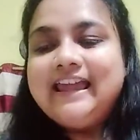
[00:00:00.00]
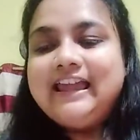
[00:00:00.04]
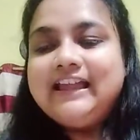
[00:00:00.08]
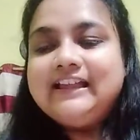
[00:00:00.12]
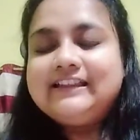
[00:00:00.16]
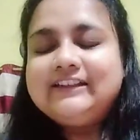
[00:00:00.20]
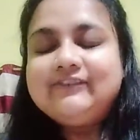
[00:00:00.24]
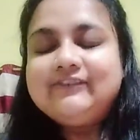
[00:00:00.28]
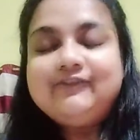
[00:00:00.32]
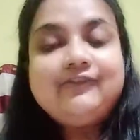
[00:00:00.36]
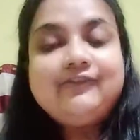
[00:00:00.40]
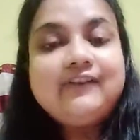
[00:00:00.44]

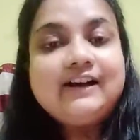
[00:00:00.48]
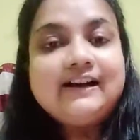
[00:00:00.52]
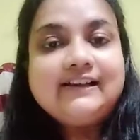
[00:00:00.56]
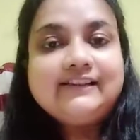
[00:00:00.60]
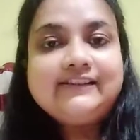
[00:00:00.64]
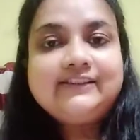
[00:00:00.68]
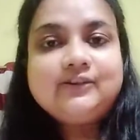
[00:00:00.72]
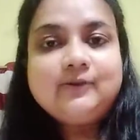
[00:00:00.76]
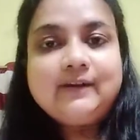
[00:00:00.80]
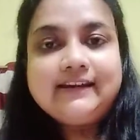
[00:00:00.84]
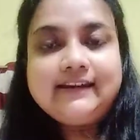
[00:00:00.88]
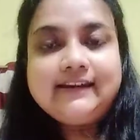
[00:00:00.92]
The first
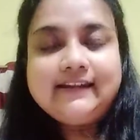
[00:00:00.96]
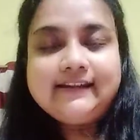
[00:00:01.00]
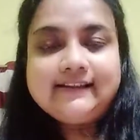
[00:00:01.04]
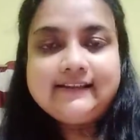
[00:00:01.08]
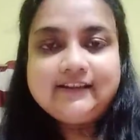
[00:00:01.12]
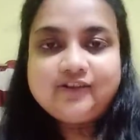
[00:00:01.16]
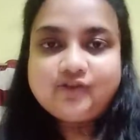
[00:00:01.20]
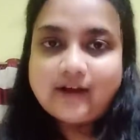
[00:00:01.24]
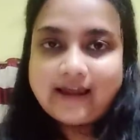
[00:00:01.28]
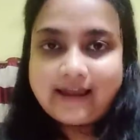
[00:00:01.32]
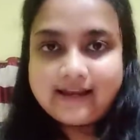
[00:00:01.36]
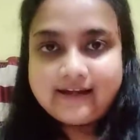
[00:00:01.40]
one is
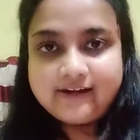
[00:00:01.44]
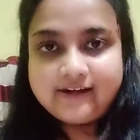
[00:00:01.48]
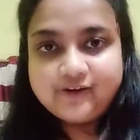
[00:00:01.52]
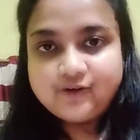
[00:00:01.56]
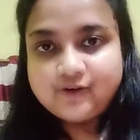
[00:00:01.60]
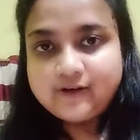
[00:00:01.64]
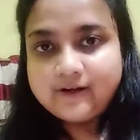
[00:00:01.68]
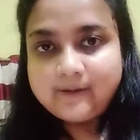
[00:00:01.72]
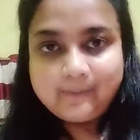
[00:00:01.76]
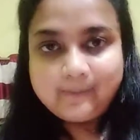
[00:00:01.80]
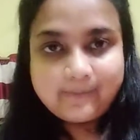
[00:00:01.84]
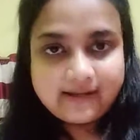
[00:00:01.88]

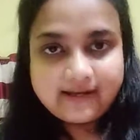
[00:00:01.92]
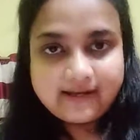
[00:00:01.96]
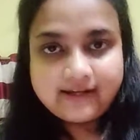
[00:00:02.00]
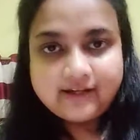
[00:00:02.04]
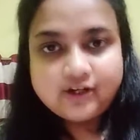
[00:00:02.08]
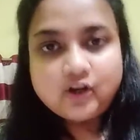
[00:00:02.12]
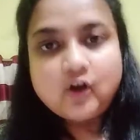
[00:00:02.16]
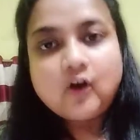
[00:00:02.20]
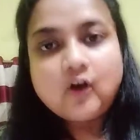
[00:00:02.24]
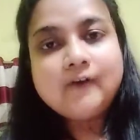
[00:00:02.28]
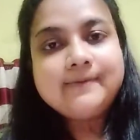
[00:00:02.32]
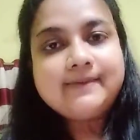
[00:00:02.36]
Trilateral Meet
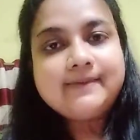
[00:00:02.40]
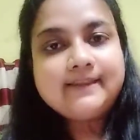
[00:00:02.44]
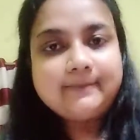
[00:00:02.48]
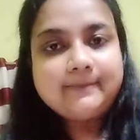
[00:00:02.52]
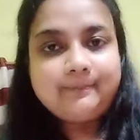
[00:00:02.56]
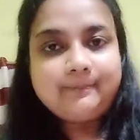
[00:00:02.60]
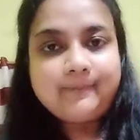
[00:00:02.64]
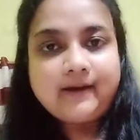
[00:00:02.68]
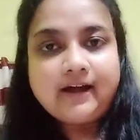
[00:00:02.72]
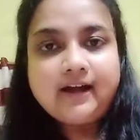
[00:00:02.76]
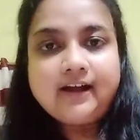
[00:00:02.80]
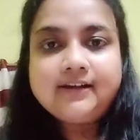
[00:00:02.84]
of
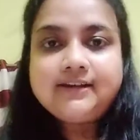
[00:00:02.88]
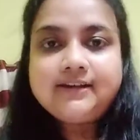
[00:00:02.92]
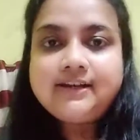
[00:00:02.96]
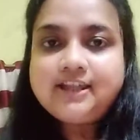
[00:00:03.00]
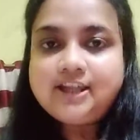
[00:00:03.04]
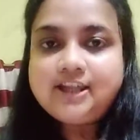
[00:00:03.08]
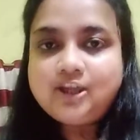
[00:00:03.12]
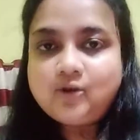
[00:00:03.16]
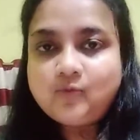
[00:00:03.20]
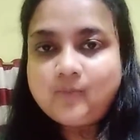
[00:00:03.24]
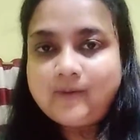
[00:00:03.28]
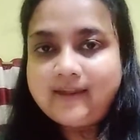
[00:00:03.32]
Japan,
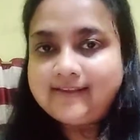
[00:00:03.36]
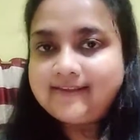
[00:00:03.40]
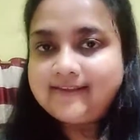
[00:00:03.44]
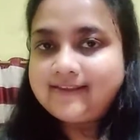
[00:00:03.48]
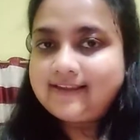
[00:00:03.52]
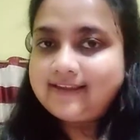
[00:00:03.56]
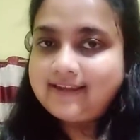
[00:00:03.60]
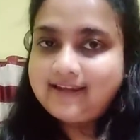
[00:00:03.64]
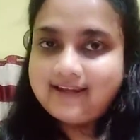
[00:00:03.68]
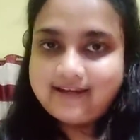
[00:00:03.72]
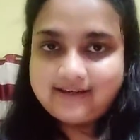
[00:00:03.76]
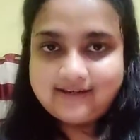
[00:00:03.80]
US,
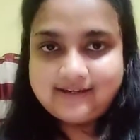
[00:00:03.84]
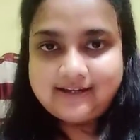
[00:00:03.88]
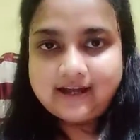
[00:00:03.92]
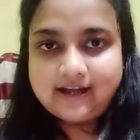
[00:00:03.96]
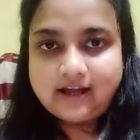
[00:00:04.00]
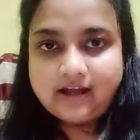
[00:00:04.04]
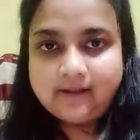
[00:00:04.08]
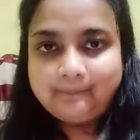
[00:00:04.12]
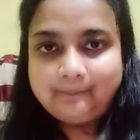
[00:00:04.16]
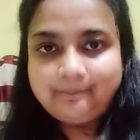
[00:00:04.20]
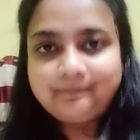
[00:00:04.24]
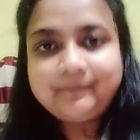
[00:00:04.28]
India.
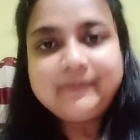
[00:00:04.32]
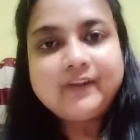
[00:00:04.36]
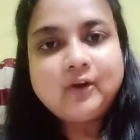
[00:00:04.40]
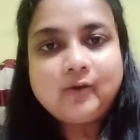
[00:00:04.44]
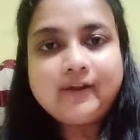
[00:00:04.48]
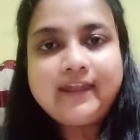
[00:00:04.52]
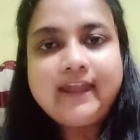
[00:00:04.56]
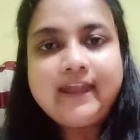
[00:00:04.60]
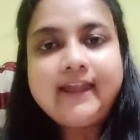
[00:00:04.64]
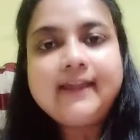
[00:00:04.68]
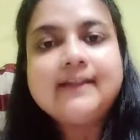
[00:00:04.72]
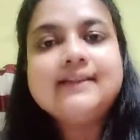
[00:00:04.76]

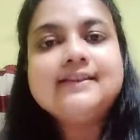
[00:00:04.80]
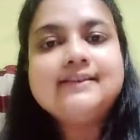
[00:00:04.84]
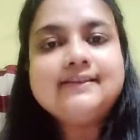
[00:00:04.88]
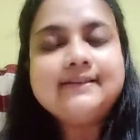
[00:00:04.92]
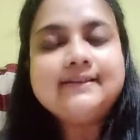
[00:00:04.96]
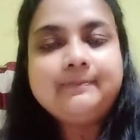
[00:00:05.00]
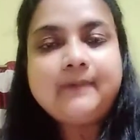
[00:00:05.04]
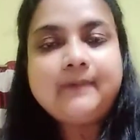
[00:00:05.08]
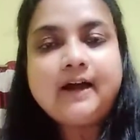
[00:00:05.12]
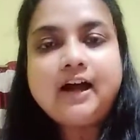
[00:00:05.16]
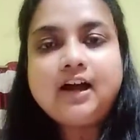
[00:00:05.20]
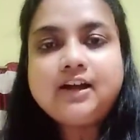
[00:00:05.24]
Okay,
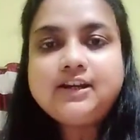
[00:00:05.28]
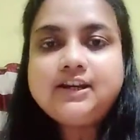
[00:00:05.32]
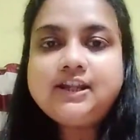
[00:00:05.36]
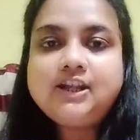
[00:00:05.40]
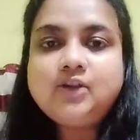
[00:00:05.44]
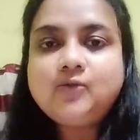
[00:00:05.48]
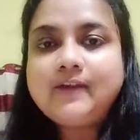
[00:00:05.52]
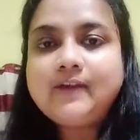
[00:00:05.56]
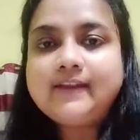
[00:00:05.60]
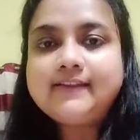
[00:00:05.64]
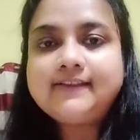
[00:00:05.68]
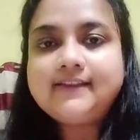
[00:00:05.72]
Japan,
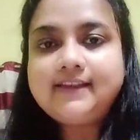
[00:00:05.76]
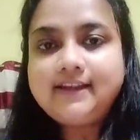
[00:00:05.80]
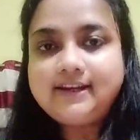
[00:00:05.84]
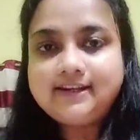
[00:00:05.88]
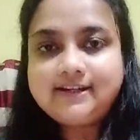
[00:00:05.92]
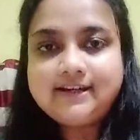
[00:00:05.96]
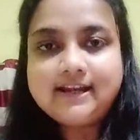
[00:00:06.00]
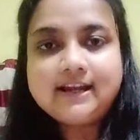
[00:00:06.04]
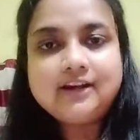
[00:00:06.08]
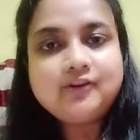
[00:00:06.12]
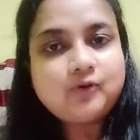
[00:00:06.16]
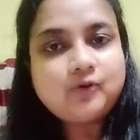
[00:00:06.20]
US,
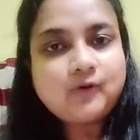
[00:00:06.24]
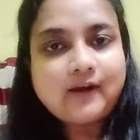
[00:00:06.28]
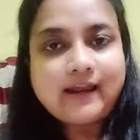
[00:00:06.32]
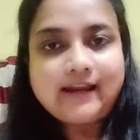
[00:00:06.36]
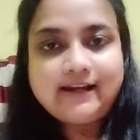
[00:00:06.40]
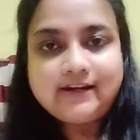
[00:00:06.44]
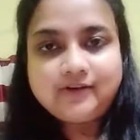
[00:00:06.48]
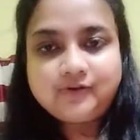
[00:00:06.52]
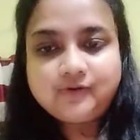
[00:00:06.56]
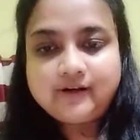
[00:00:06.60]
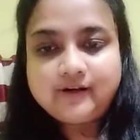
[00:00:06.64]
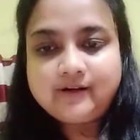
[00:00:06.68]
India
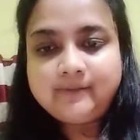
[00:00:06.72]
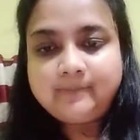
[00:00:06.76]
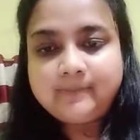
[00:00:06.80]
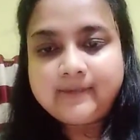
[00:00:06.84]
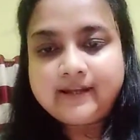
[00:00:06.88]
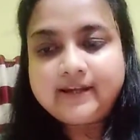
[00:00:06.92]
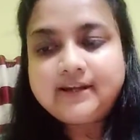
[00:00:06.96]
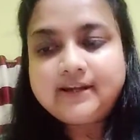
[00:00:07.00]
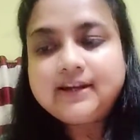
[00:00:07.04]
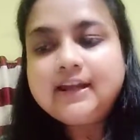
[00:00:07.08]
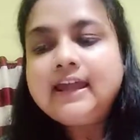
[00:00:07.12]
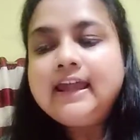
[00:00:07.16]
Trilateral
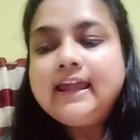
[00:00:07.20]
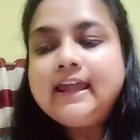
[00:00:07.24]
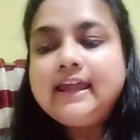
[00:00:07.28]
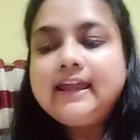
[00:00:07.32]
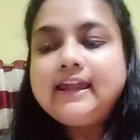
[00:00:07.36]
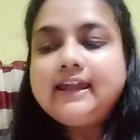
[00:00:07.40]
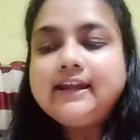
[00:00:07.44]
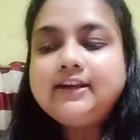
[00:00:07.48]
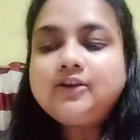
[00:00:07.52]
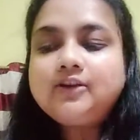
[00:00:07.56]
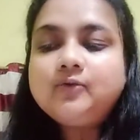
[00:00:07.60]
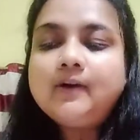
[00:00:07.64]
Meet.
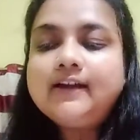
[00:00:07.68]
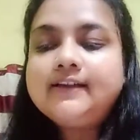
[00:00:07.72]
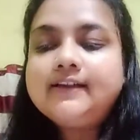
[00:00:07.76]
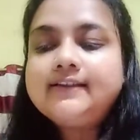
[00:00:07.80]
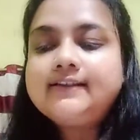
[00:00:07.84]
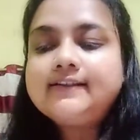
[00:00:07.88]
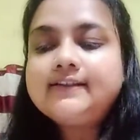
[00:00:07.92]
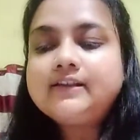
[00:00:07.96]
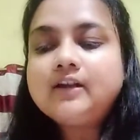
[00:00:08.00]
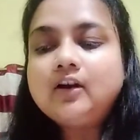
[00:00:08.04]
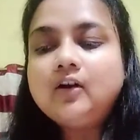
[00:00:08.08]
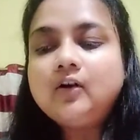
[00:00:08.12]
It
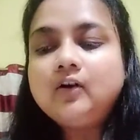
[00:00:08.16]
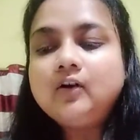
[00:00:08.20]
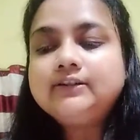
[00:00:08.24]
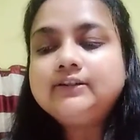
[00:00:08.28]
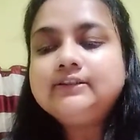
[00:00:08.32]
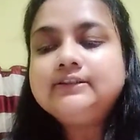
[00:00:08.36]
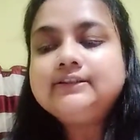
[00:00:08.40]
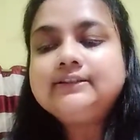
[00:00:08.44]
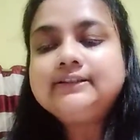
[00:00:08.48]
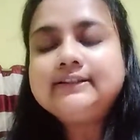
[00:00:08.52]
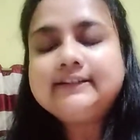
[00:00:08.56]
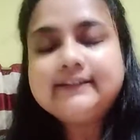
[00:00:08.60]
was
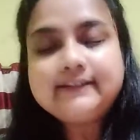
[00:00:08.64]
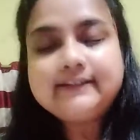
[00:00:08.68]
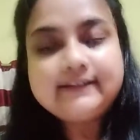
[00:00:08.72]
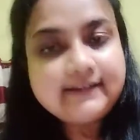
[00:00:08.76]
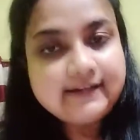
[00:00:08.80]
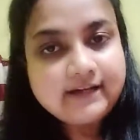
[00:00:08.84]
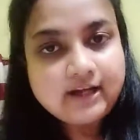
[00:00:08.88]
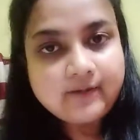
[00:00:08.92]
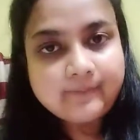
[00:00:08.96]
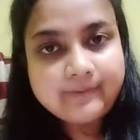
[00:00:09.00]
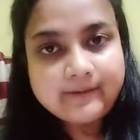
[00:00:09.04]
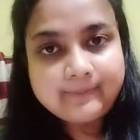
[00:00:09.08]
on 30
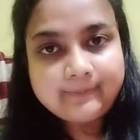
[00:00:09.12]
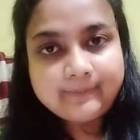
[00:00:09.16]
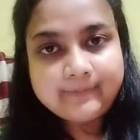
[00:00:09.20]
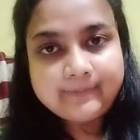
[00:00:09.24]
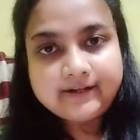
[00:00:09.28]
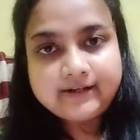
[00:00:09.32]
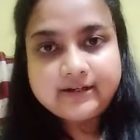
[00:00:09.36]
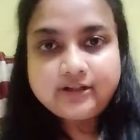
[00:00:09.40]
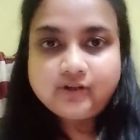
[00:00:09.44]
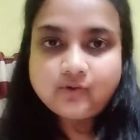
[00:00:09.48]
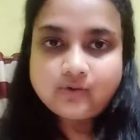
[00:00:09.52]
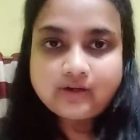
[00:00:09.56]
November
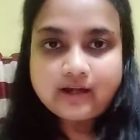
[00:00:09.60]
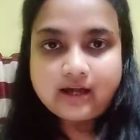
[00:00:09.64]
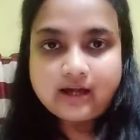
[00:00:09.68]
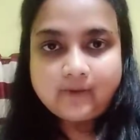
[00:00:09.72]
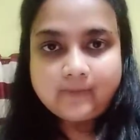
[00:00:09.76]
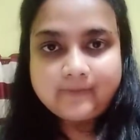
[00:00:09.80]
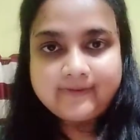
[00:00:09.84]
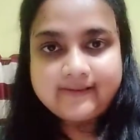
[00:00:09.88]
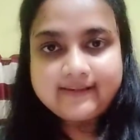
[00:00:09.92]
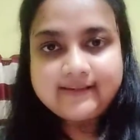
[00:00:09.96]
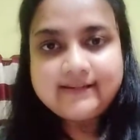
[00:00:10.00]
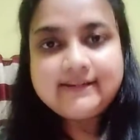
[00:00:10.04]

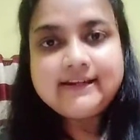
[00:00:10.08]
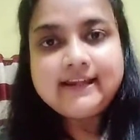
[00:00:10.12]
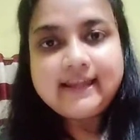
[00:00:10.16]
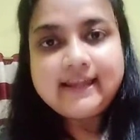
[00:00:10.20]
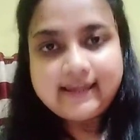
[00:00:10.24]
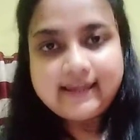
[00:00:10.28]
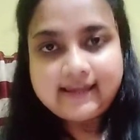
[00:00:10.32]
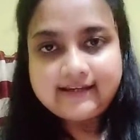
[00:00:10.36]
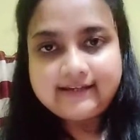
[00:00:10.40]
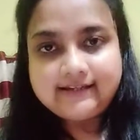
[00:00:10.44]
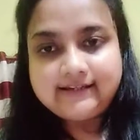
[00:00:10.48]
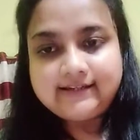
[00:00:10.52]

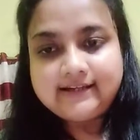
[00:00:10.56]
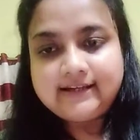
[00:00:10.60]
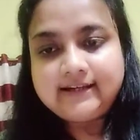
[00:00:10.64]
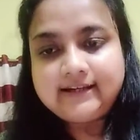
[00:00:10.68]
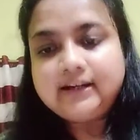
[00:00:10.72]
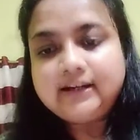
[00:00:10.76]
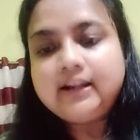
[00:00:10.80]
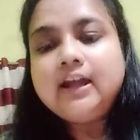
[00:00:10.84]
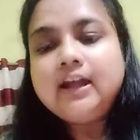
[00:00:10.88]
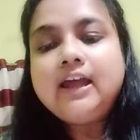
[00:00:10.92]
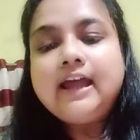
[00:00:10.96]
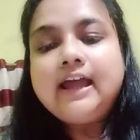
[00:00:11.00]
2018.
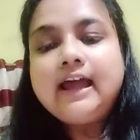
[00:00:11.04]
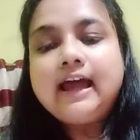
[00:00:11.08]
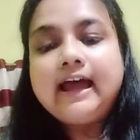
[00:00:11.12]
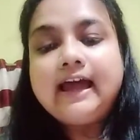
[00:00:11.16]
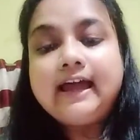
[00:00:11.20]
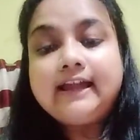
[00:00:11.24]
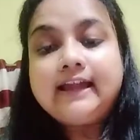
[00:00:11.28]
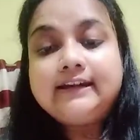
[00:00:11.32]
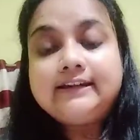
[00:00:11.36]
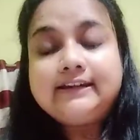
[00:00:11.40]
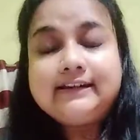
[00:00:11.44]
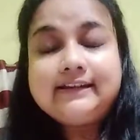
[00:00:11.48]

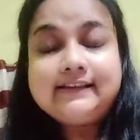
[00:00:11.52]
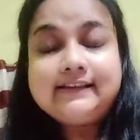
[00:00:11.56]
And it